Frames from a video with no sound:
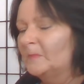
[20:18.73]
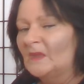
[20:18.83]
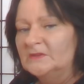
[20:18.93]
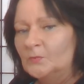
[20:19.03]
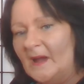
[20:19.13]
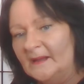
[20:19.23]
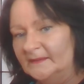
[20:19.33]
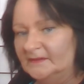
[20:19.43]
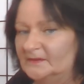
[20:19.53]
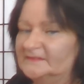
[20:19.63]
You
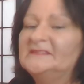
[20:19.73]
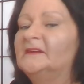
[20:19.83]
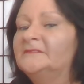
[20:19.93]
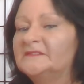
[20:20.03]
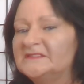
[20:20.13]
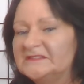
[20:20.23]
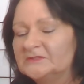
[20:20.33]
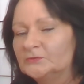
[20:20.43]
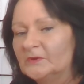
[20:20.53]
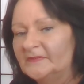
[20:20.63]
are going to have to
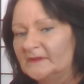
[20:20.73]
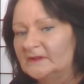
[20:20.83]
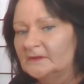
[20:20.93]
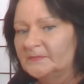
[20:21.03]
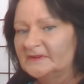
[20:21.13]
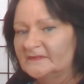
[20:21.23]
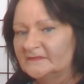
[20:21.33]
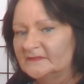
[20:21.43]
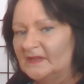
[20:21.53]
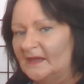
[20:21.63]
deal with a little bit
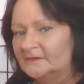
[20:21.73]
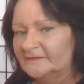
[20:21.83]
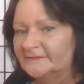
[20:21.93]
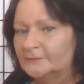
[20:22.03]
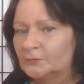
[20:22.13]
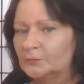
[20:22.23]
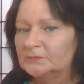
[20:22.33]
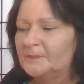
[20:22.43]
of the outfall,